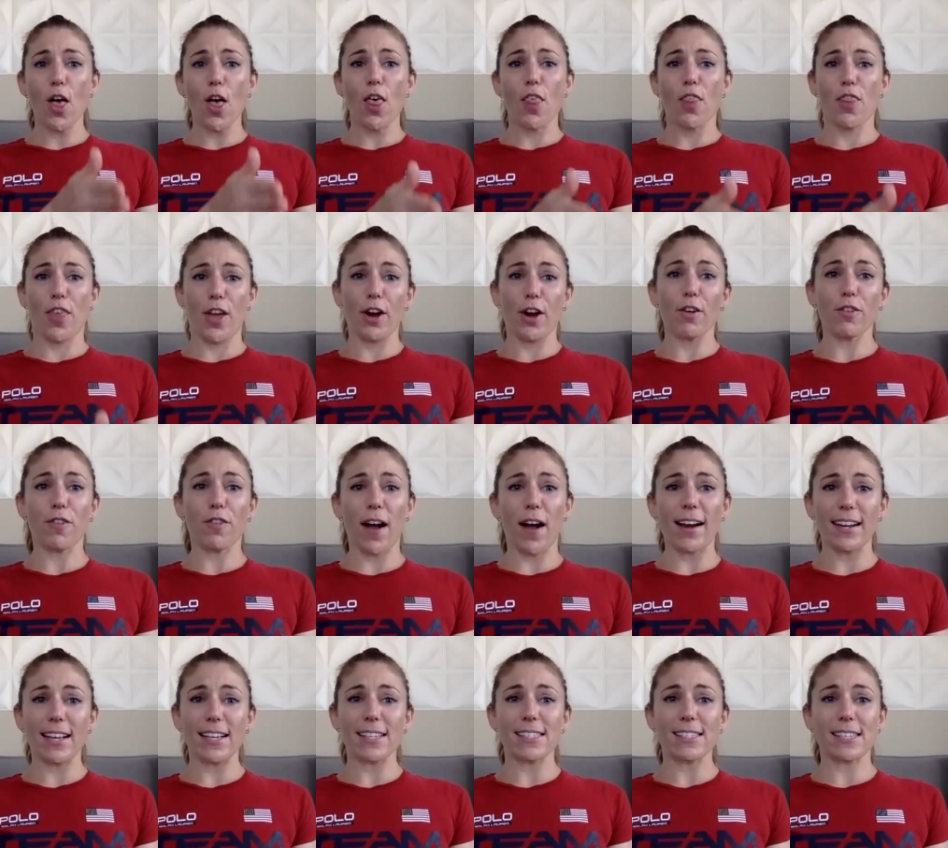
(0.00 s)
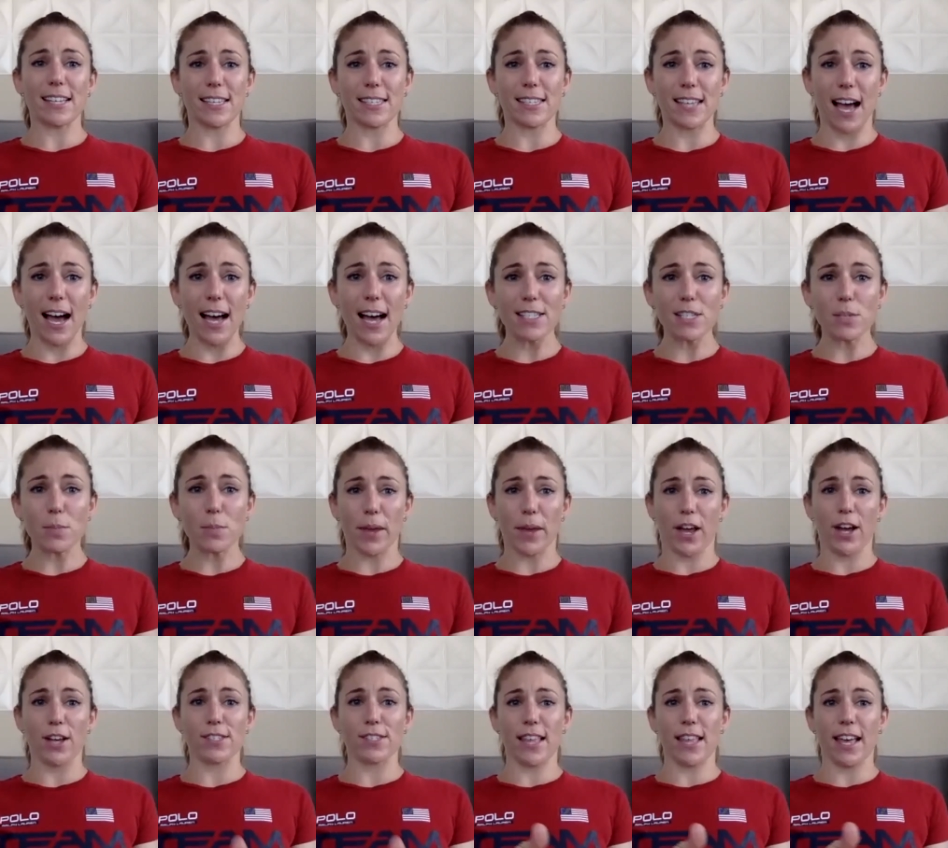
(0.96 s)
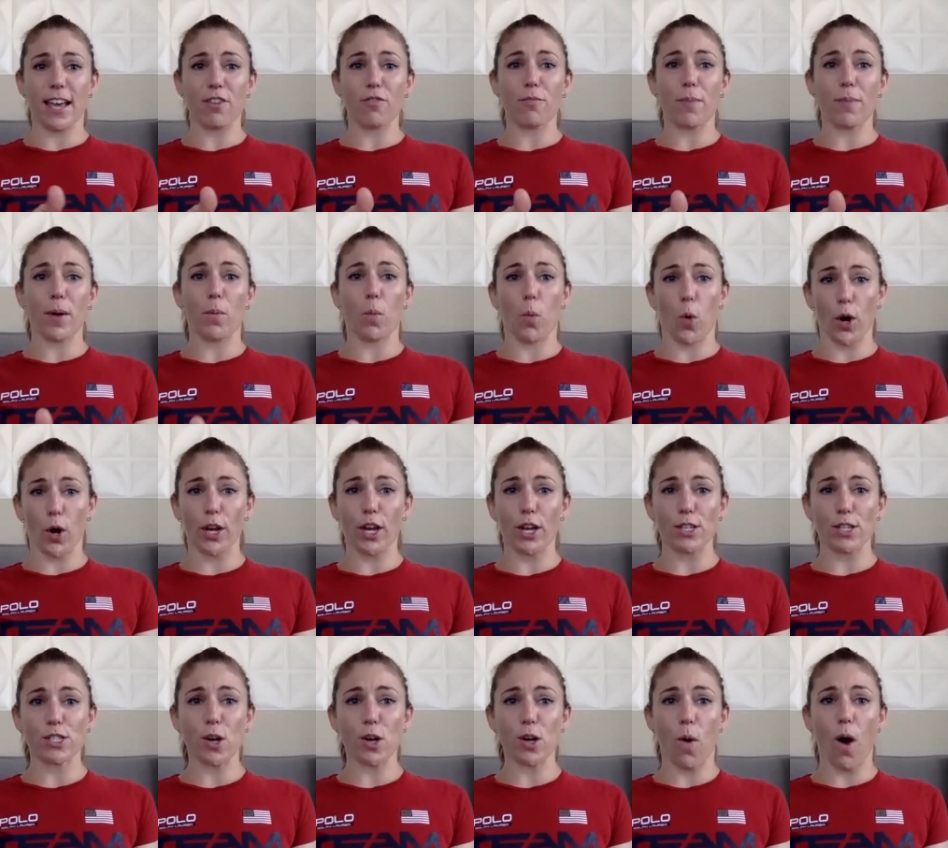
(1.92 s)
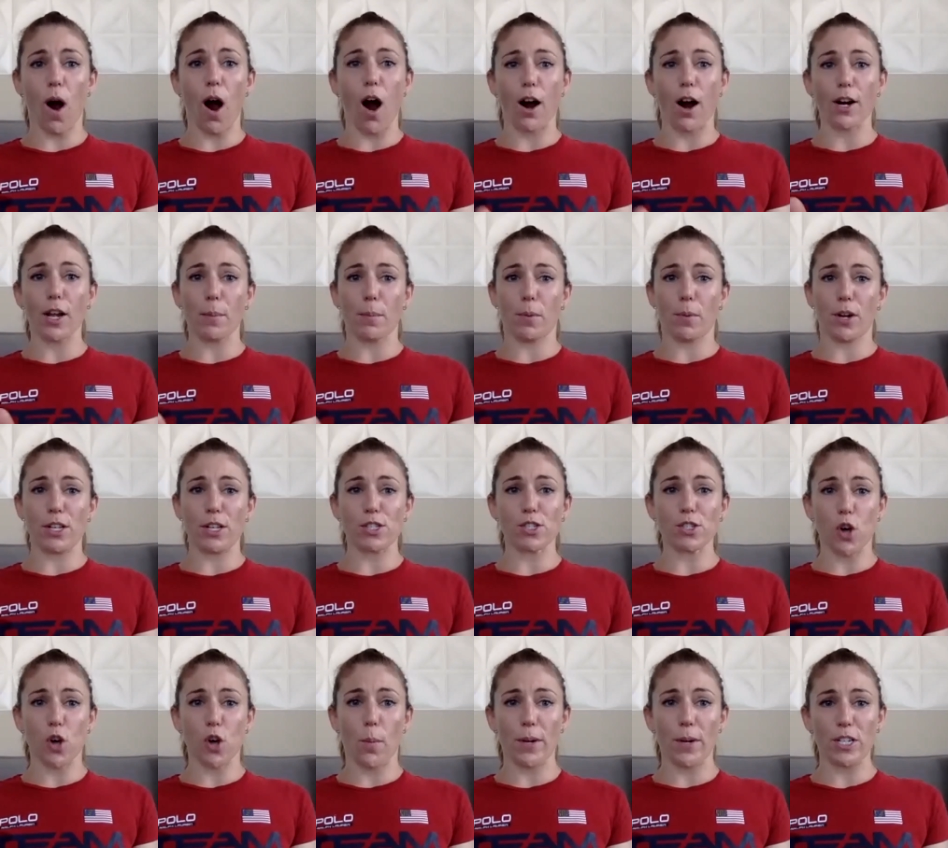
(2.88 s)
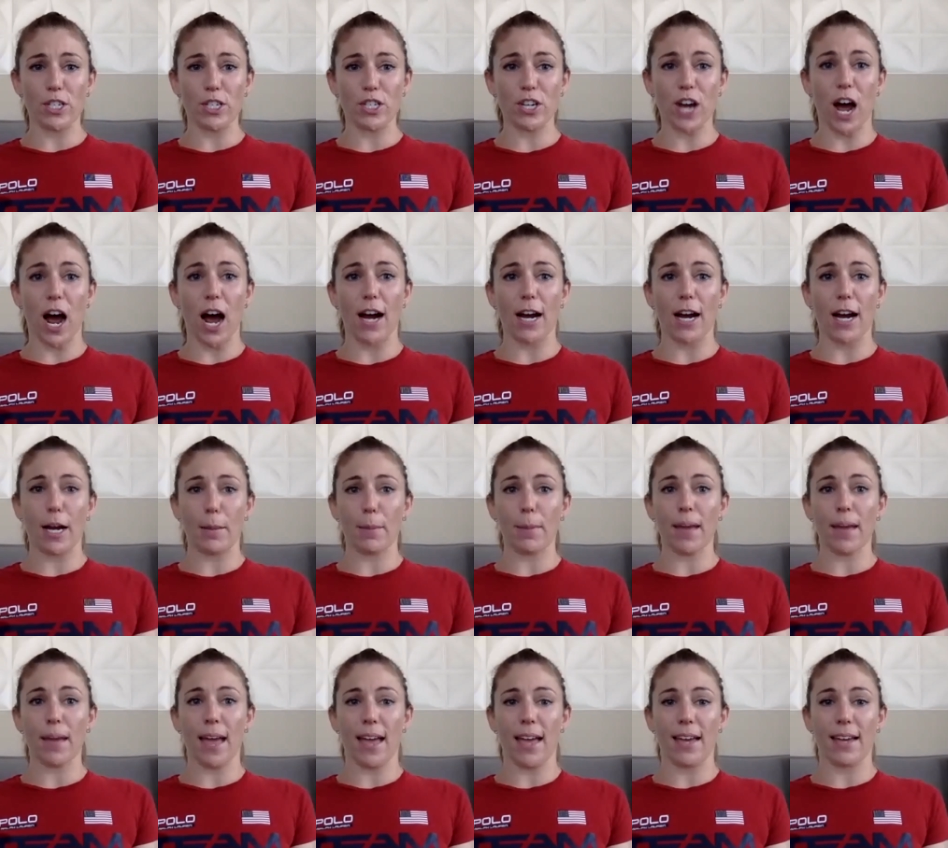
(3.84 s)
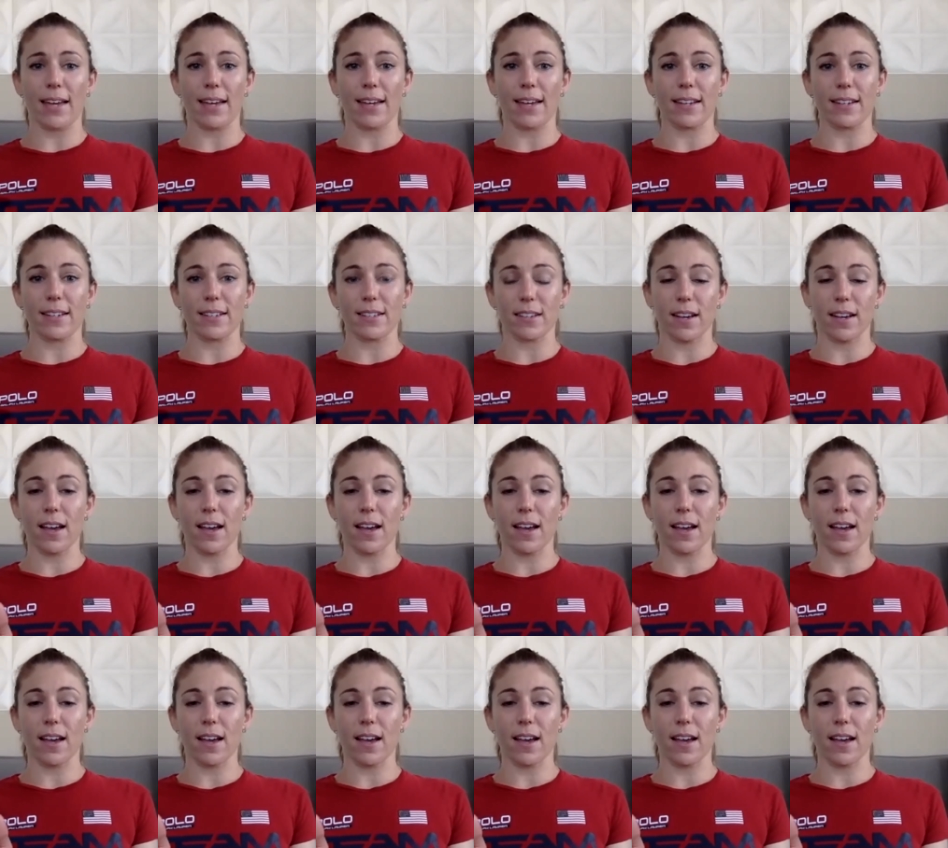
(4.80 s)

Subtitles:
they're finding success because they've been working so hard and putting so much time and